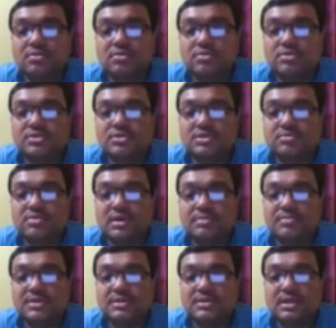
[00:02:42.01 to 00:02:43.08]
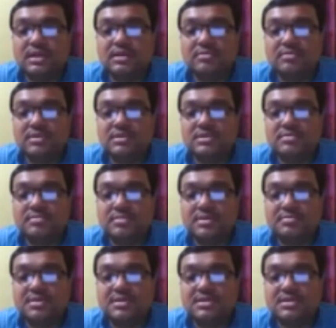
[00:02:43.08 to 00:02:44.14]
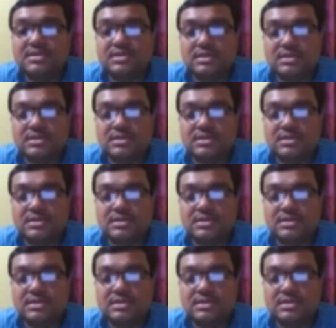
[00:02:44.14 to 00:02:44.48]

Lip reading: course you have been dealing with images